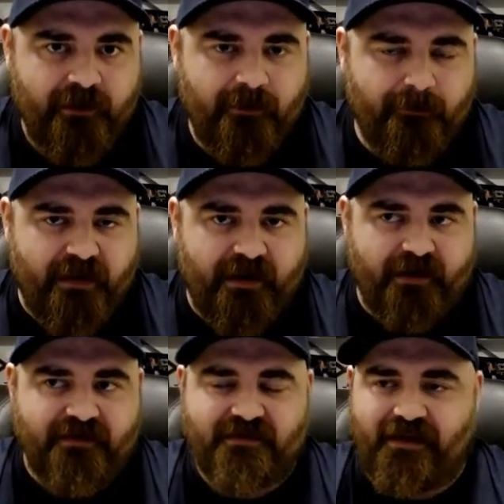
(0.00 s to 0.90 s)

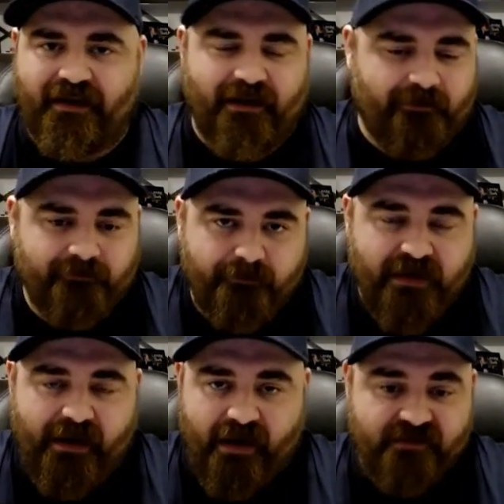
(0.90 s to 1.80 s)
because again,
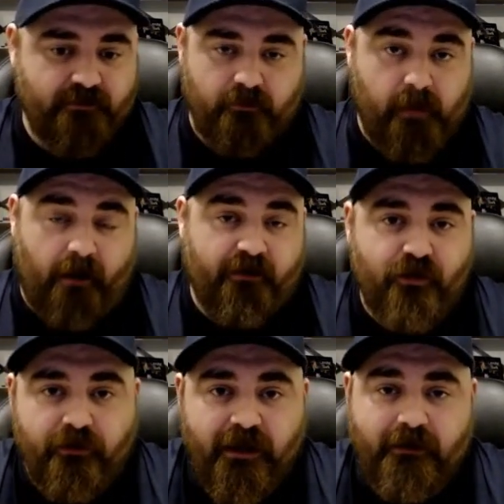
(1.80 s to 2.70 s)
being asked how does
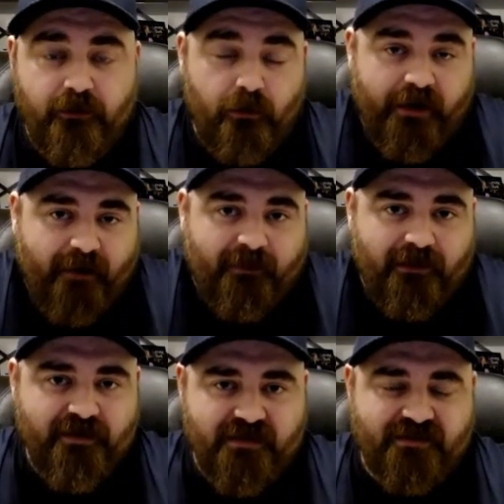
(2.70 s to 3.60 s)
Nolan look, Nolan Hickman
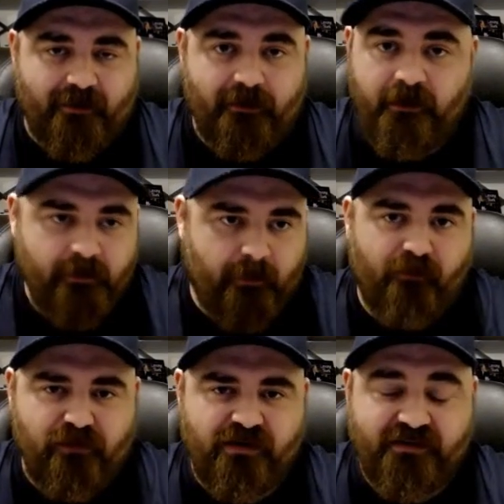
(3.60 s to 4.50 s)
look this summer, Mark
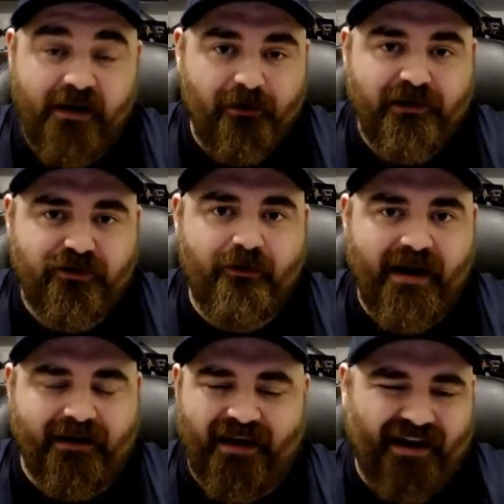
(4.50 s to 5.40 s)
is going to say, oh, he looked
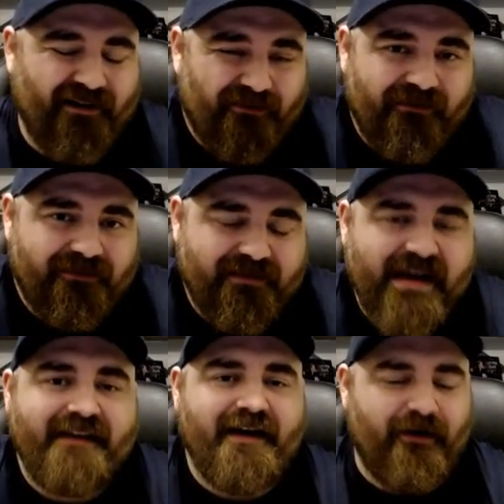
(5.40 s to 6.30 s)
great, and I don't
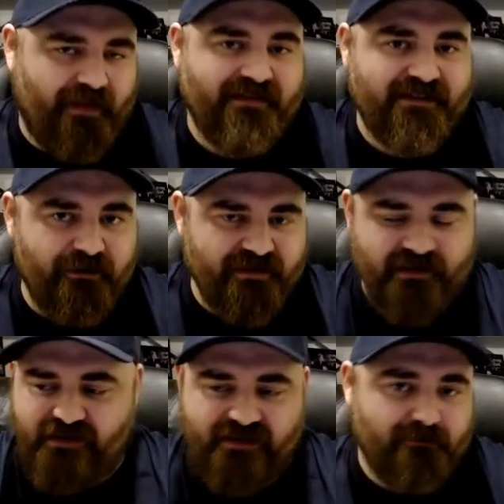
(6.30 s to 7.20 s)
take that all that seriously.
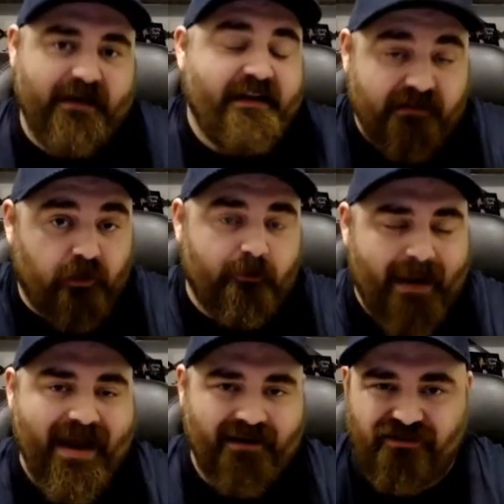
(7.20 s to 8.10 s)
It doesn't mean he's looked
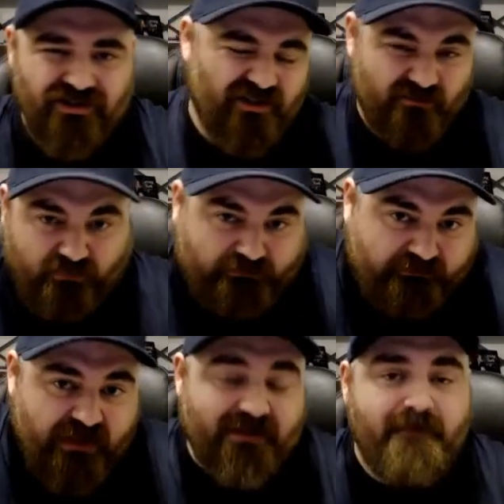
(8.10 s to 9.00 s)
bad. It's just
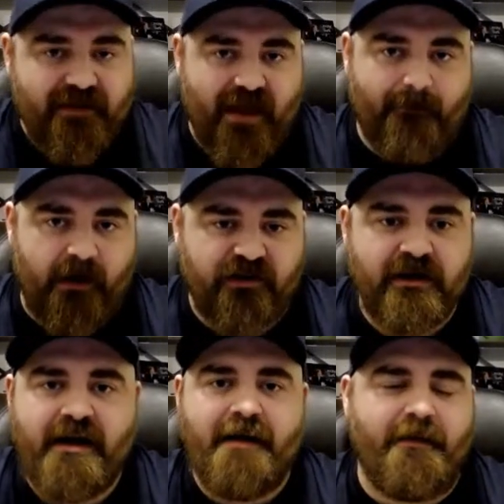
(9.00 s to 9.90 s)
doesn't mean that much.
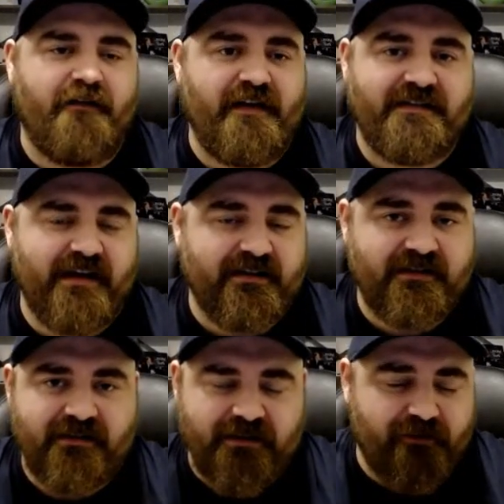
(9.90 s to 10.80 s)
But if he
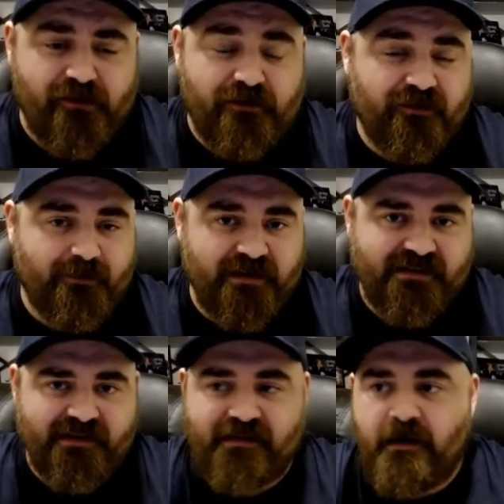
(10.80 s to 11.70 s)
says, if somebody
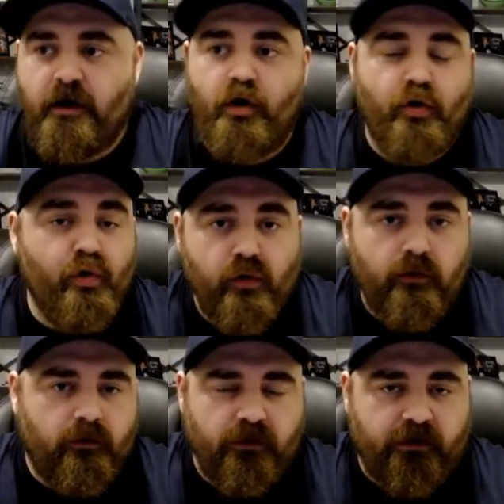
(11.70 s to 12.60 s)
says
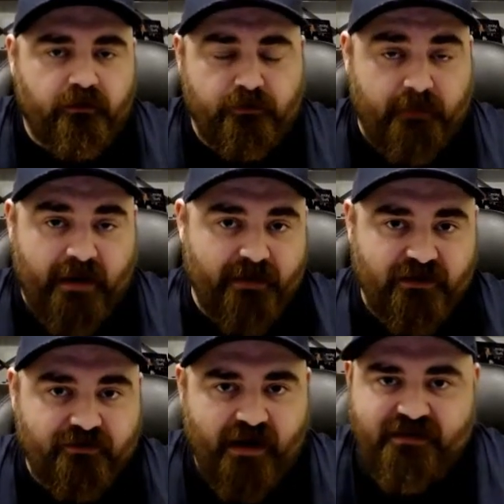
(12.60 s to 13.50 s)
who you know made big
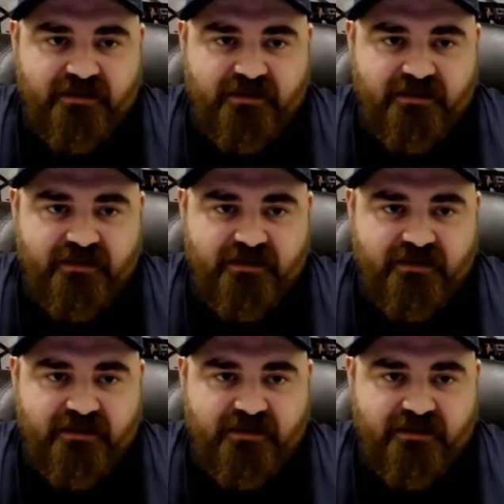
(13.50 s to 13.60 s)
strides this